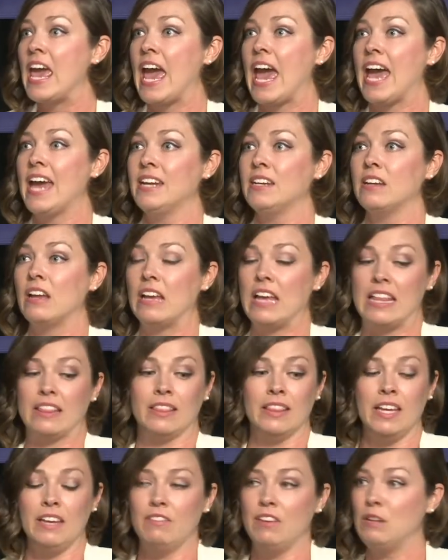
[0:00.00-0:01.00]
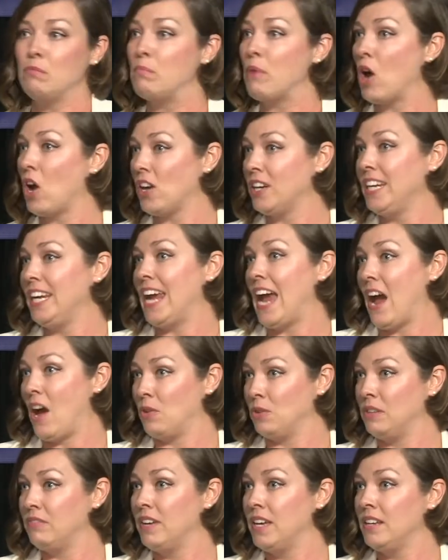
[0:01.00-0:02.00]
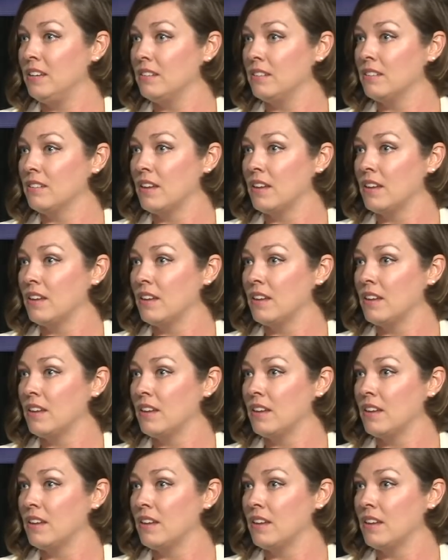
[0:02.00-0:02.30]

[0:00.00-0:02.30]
and leaving party out of it,